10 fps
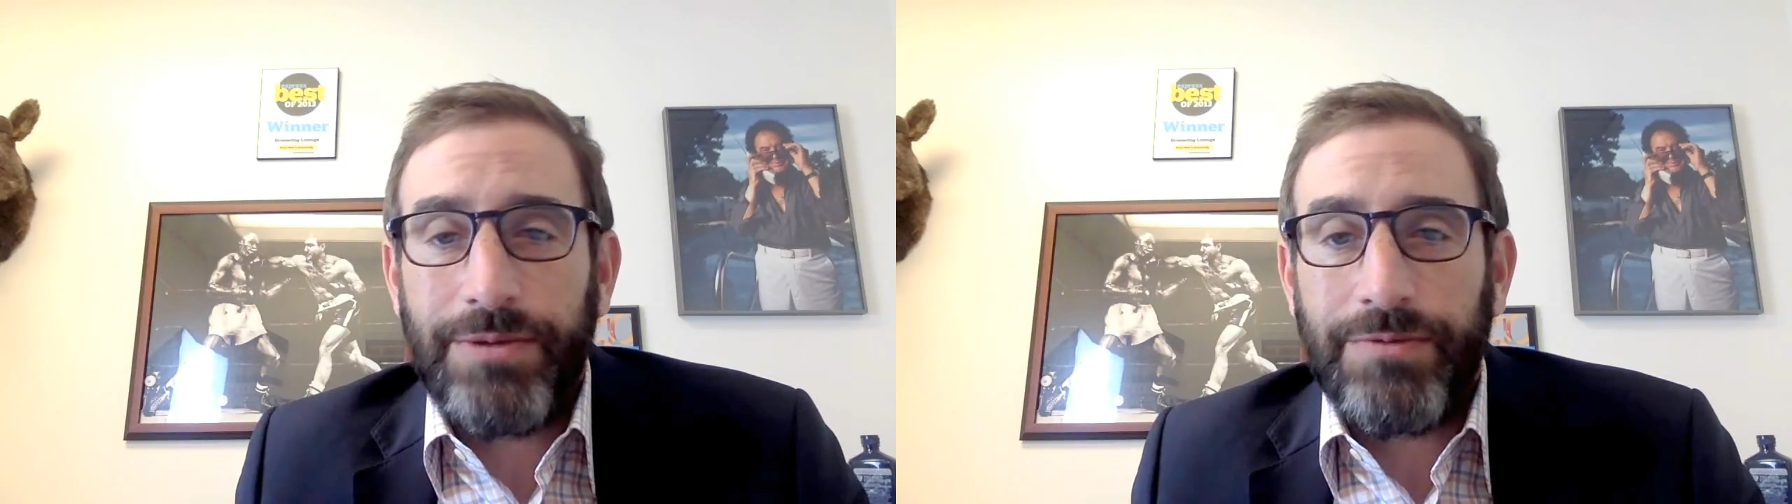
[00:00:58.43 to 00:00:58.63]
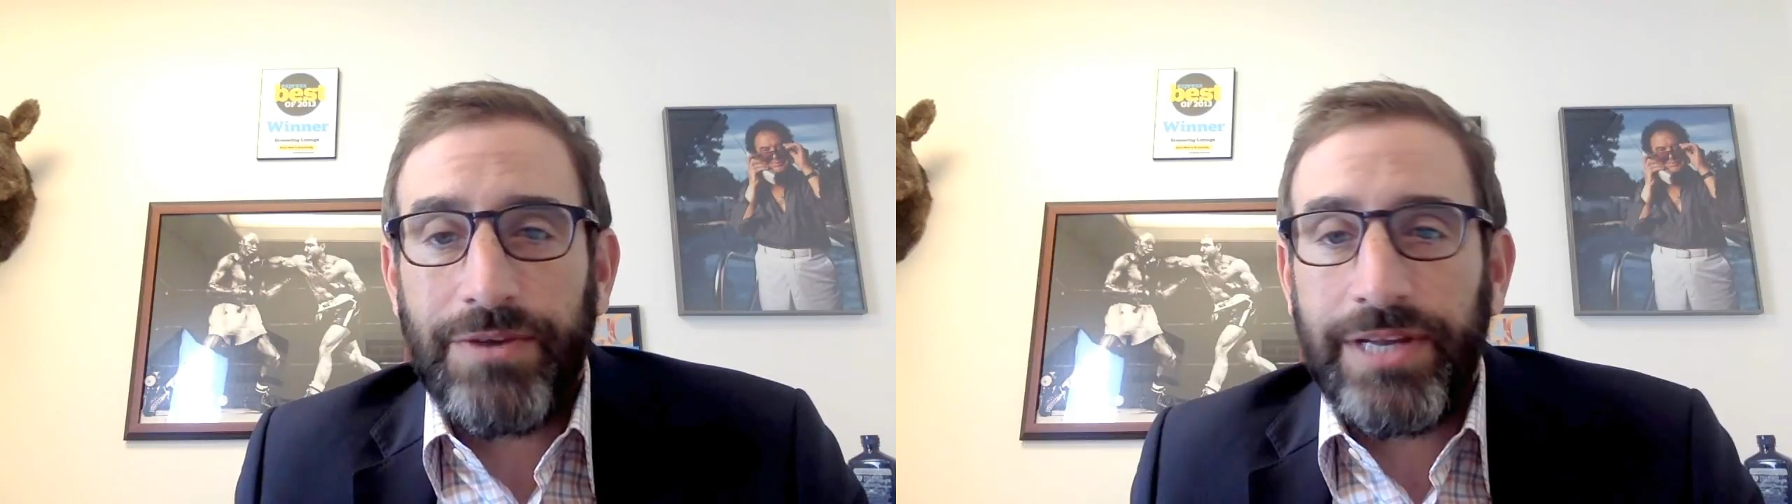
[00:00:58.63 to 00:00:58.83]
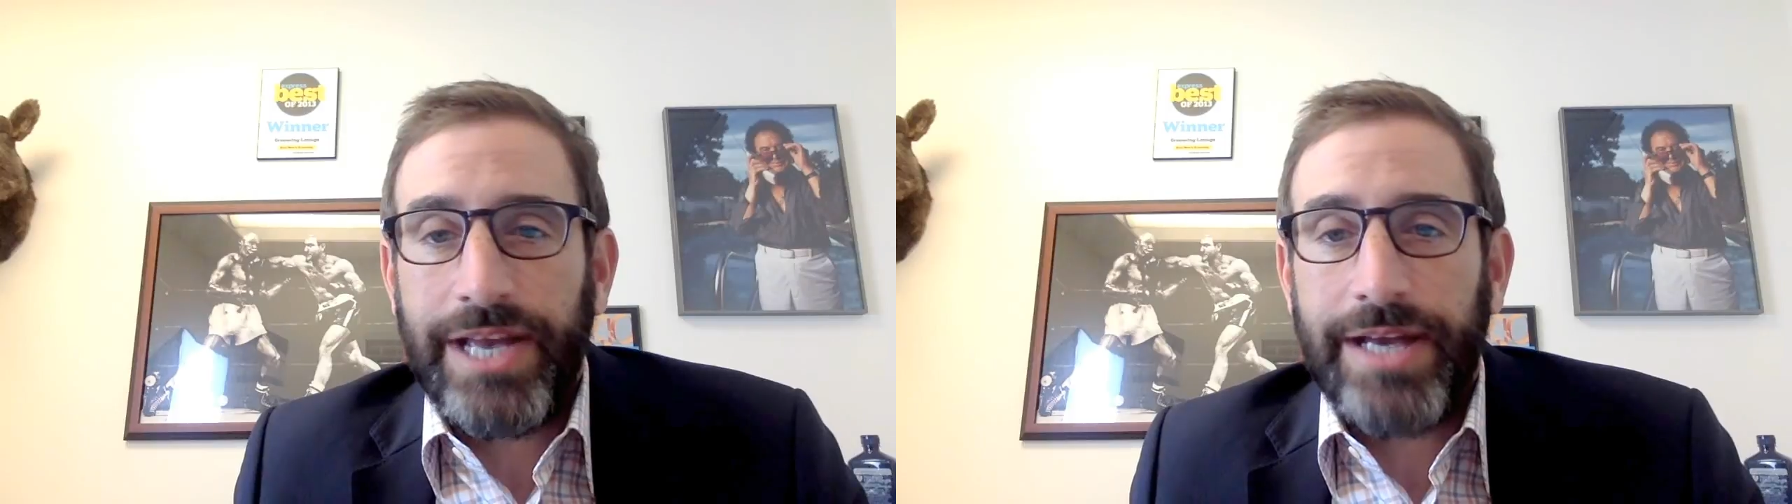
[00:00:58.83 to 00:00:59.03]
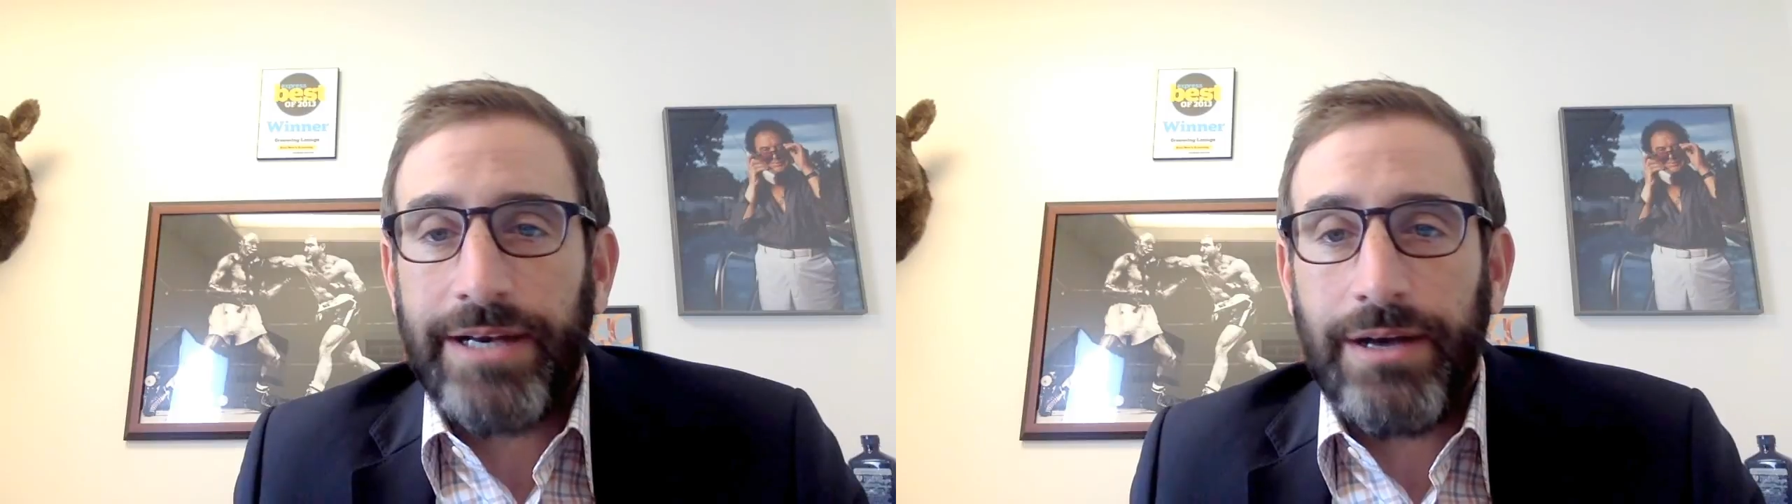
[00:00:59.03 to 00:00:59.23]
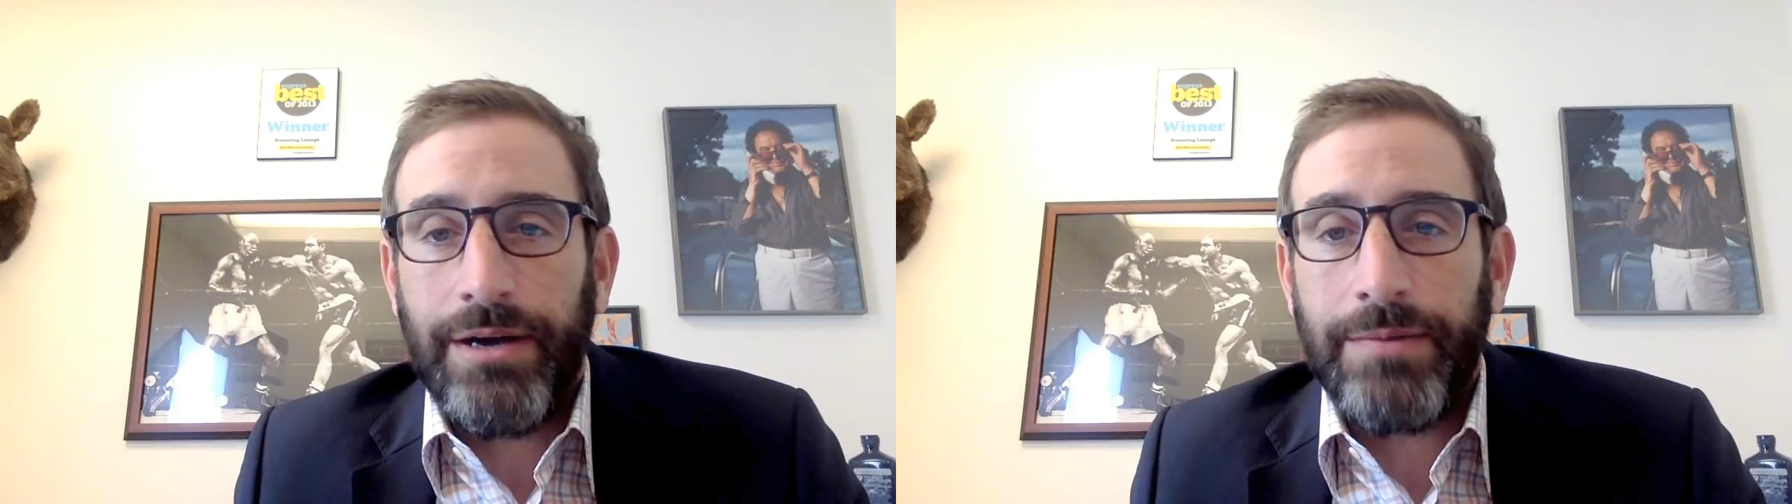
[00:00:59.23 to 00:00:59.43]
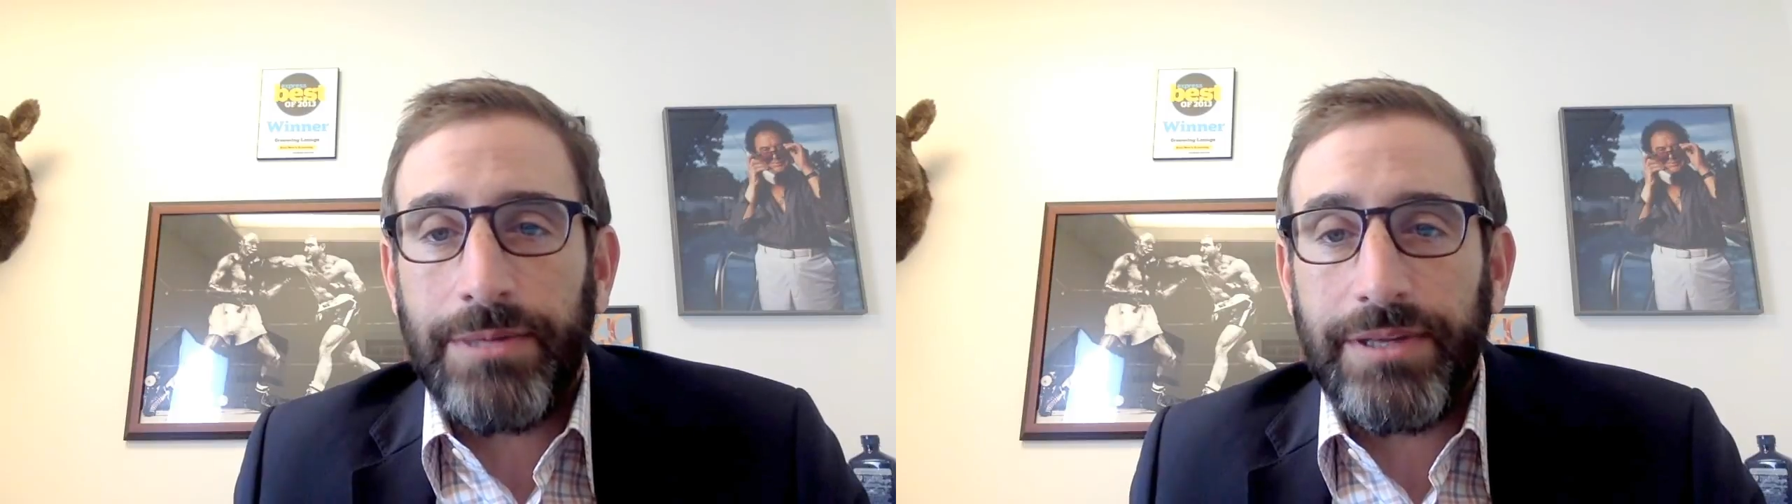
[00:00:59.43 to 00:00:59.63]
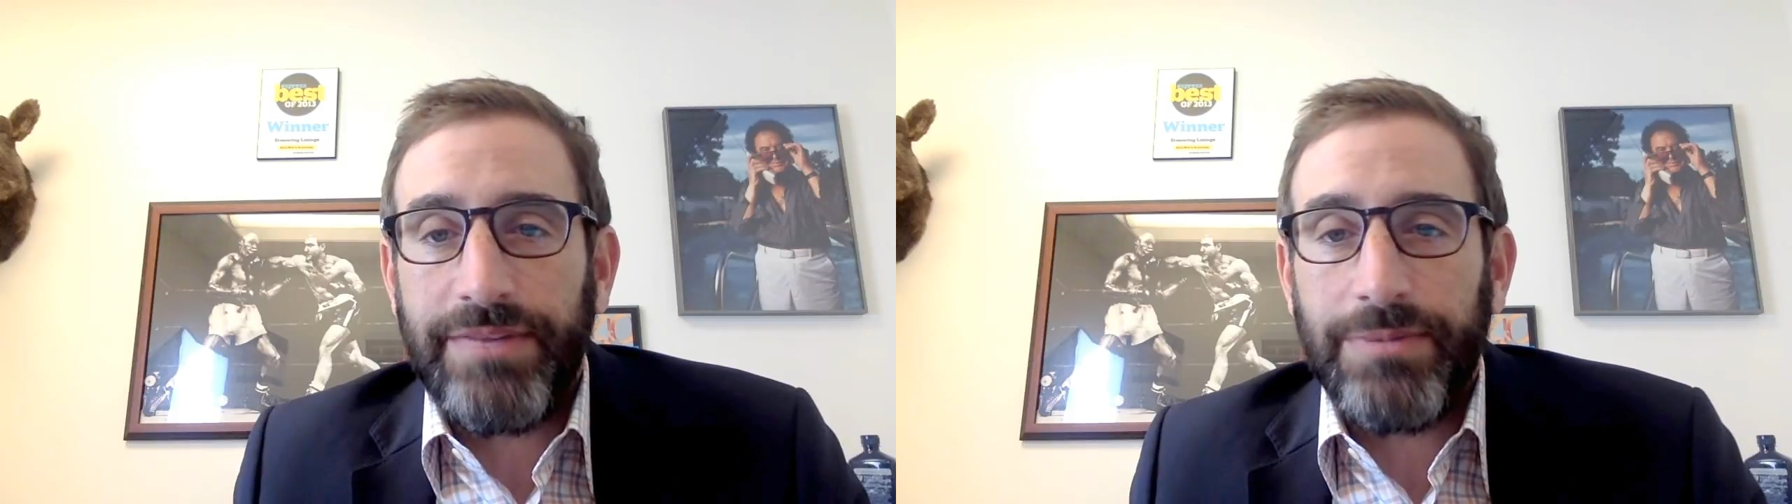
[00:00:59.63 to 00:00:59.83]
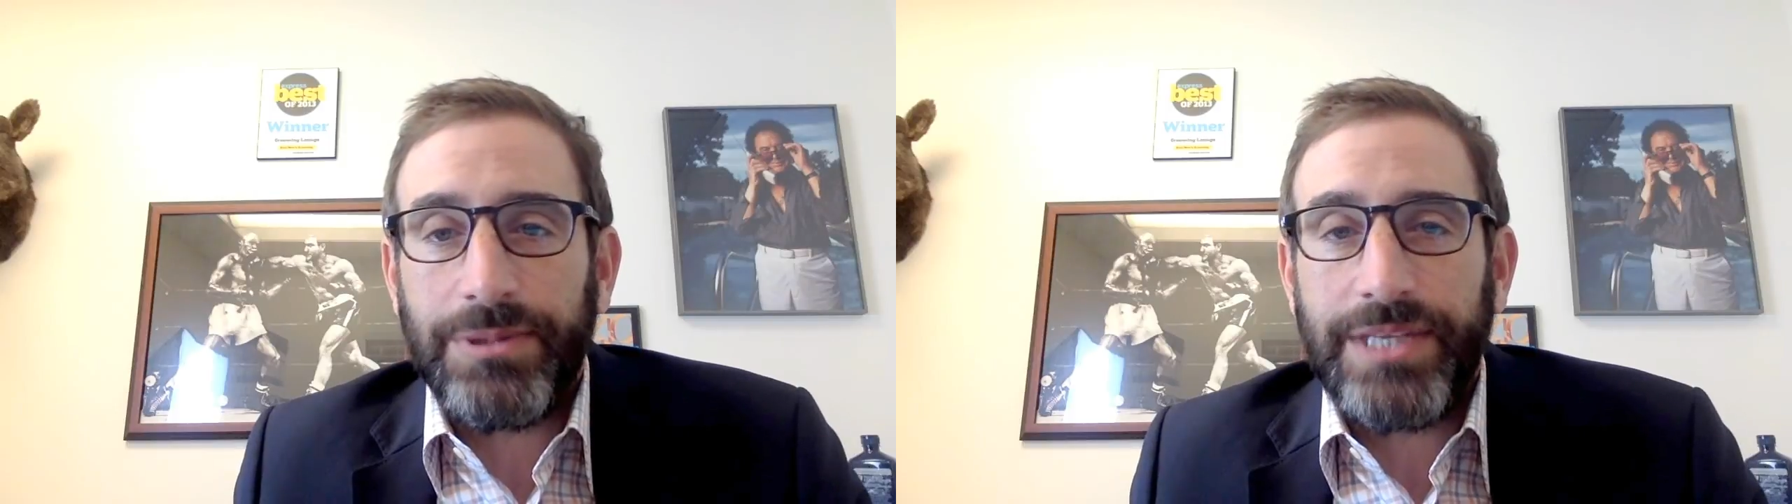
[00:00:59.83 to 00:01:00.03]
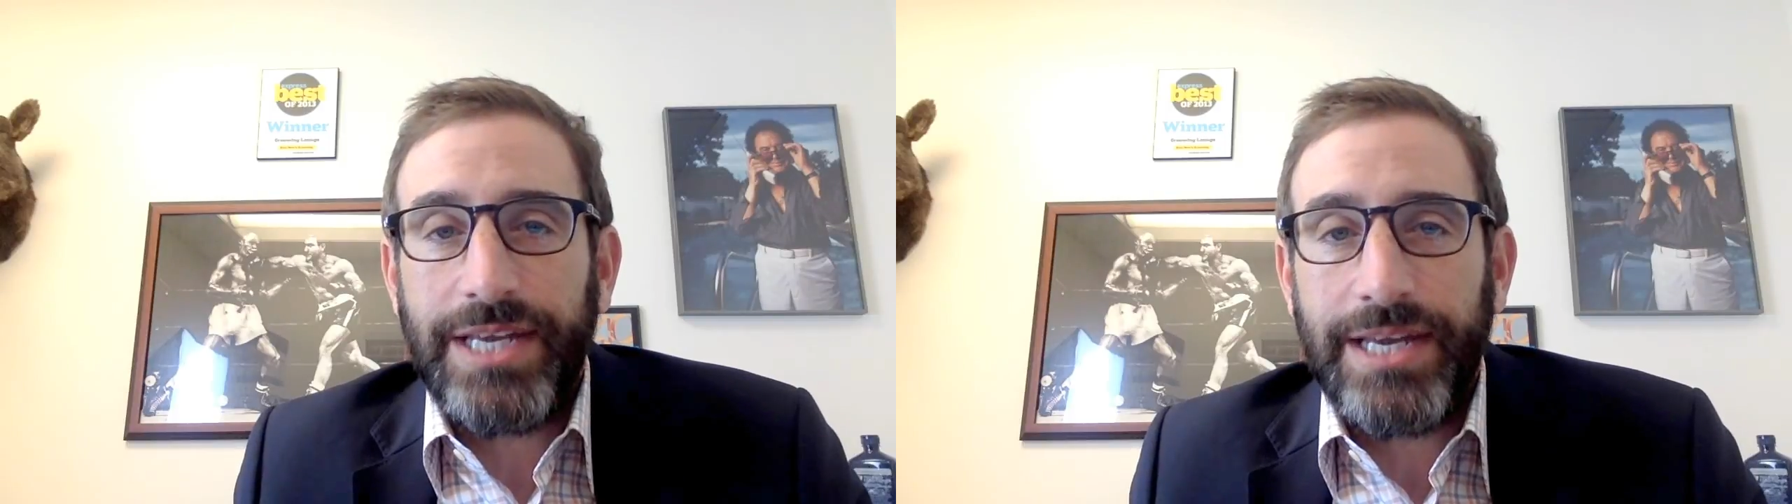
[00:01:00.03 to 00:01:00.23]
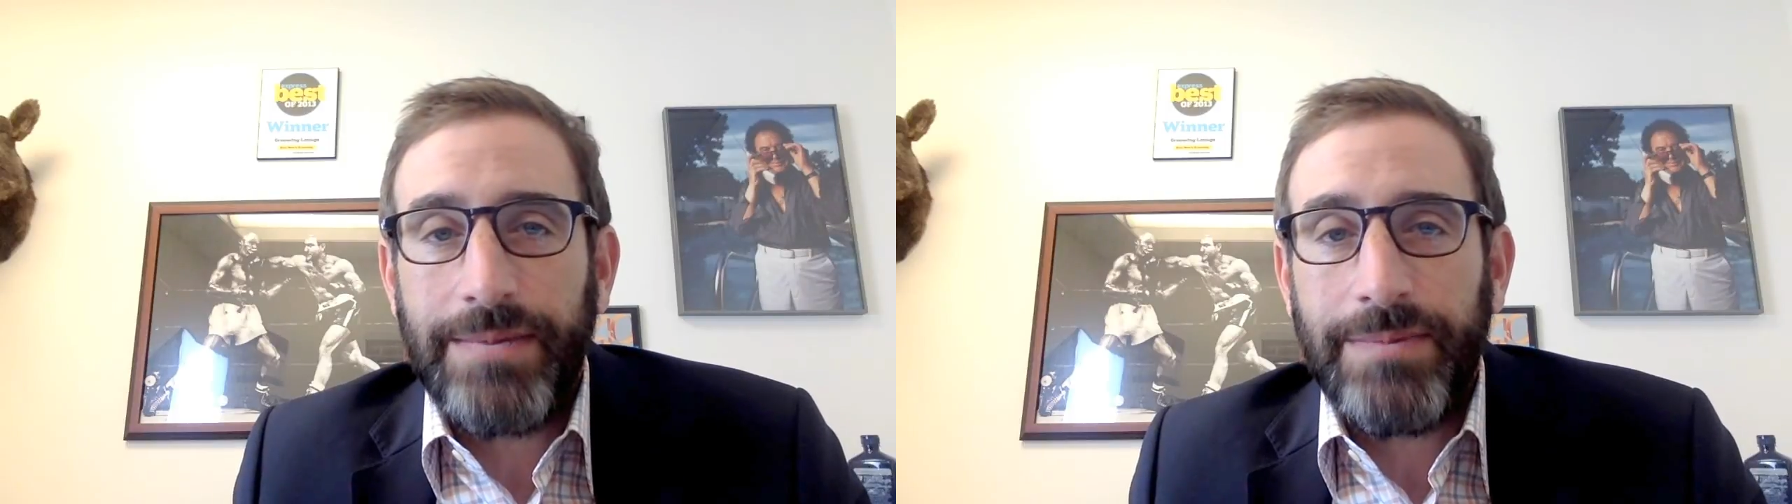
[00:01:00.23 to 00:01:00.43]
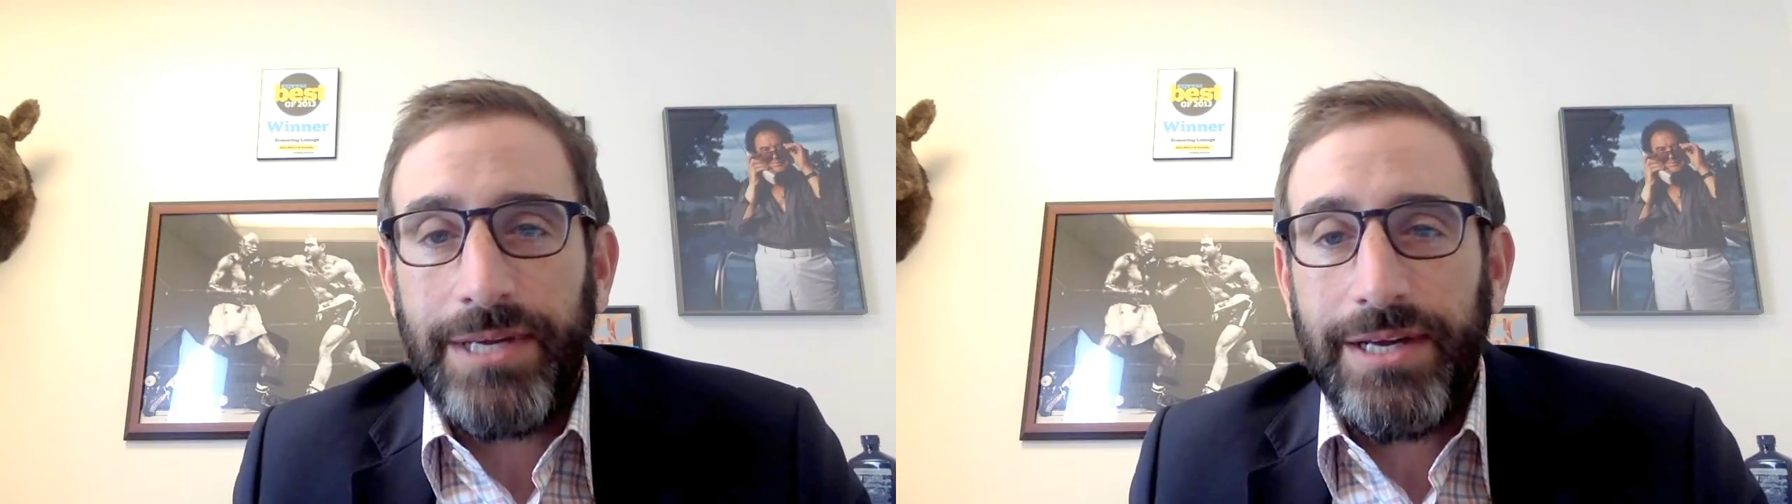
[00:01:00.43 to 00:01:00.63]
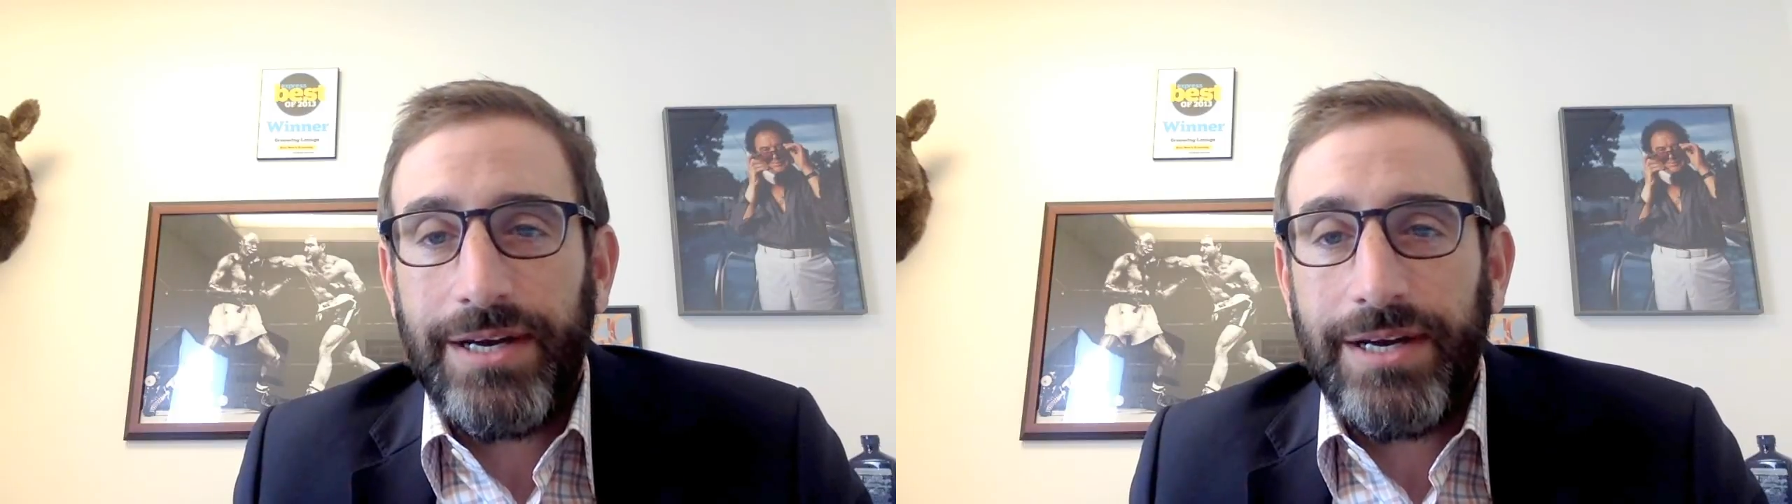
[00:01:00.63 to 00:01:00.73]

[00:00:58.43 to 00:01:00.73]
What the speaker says: We really got an unbelievable team